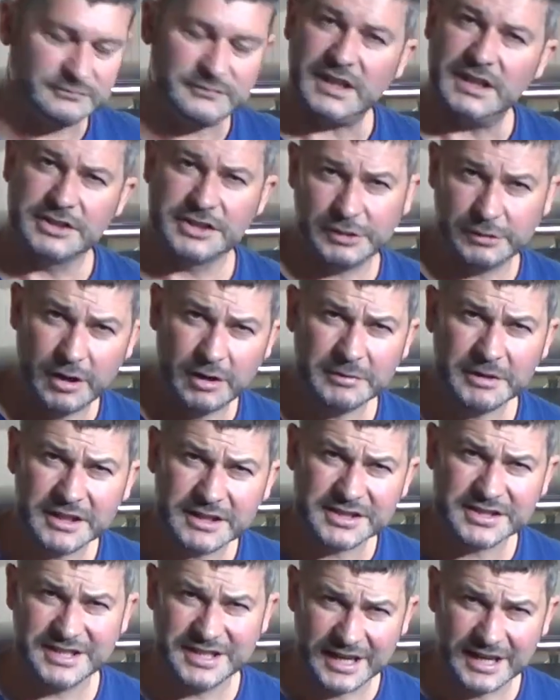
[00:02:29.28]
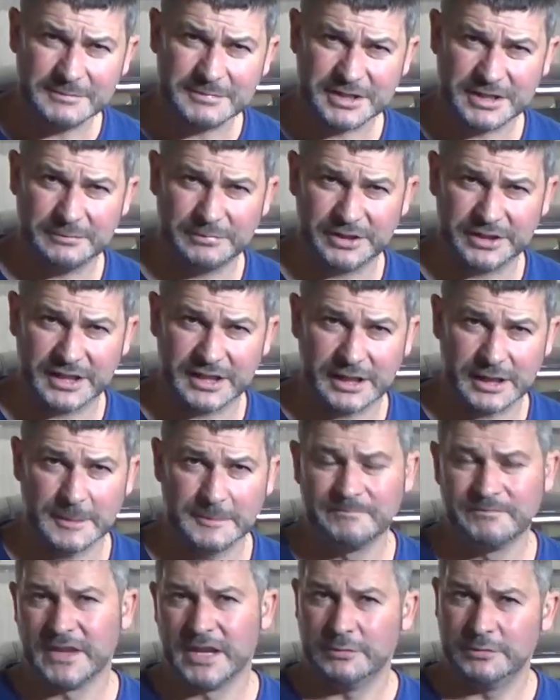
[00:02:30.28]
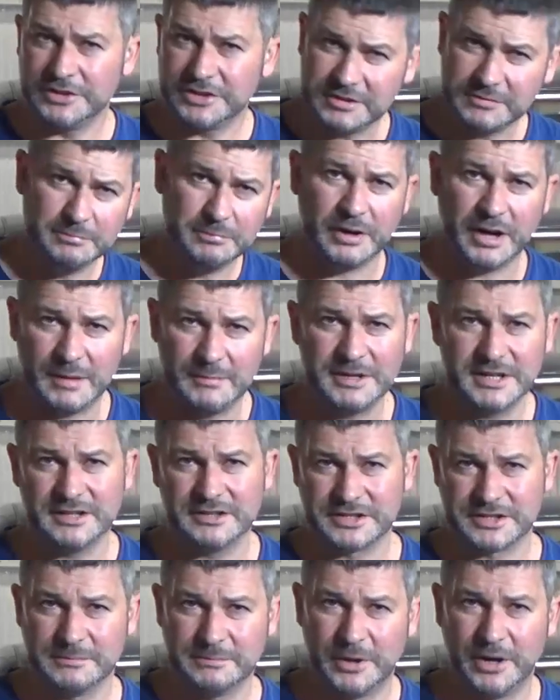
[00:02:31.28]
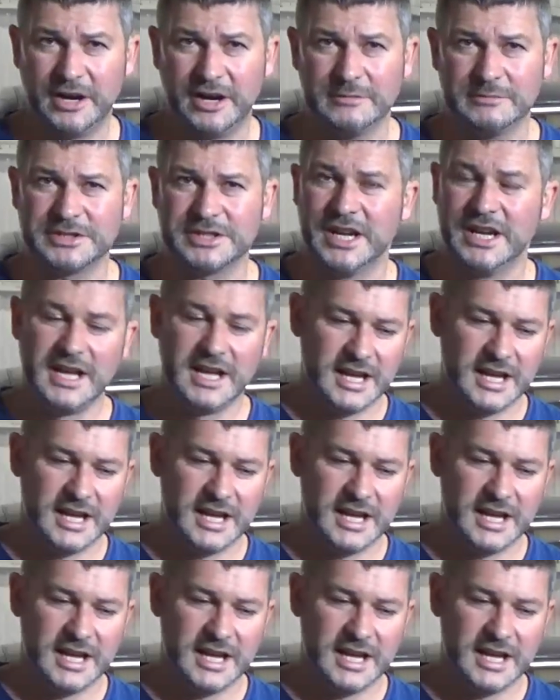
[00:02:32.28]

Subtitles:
So I'm going to set up something here with some plumbing and some pipes